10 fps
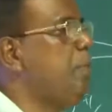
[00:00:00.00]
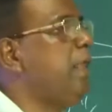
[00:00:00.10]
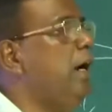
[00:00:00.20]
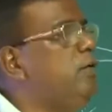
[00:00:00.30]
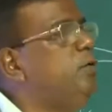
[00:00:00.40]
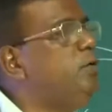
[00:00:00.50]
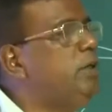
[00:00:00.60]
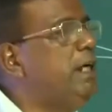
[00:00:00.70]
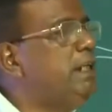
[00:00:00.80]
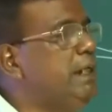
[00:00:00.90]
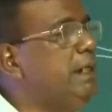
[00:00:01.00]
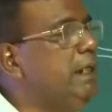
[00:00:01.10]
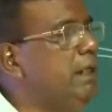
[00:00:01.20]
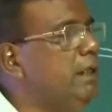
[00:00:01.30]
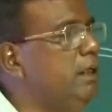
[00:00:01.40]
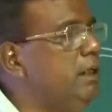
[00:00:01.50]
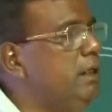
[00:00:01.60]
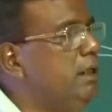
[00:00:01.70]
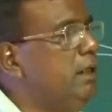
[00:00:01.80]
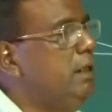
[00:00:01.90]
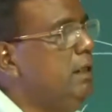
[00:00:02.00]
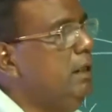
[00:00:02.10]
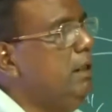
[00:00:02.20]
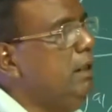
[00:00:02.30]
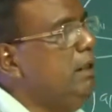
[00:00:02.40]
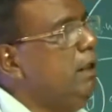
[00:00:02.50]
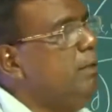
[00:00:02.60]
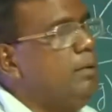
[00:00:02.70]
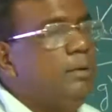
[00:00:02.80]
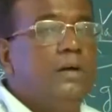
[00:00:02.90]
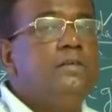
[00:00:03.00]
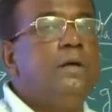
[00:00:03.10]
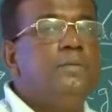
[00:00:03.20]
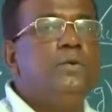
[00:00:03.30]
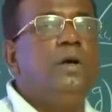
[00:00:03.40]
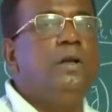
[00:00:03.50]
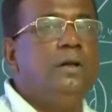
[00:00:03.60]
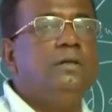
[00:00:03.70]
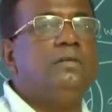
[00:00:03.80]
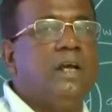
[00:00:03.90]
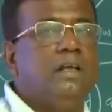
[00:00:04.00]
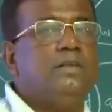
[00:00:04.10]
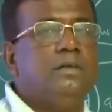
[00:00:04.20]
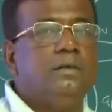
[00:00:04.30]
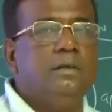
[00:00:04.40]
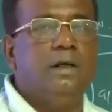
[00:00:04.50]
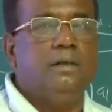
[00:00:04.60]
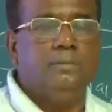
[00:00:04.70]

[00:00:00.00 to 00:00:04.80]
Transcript: how to start thinking in terms of conceptual sketch, right?